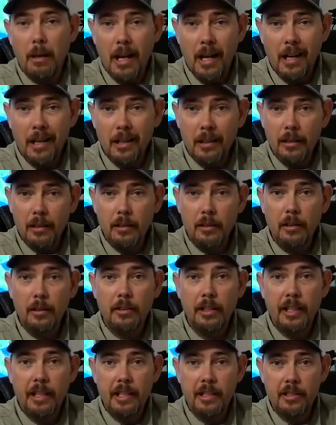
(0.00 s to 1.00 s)
by
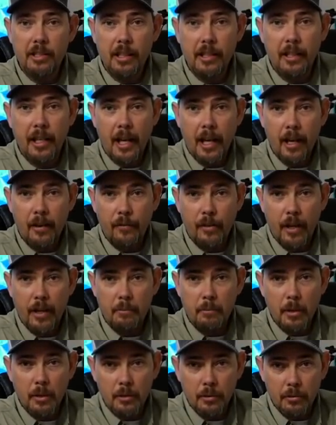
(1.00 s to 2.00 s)
the
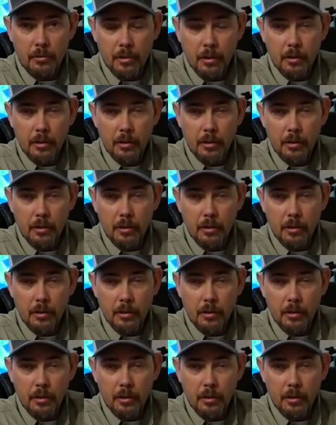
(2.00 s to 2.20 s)
NCKFA booth.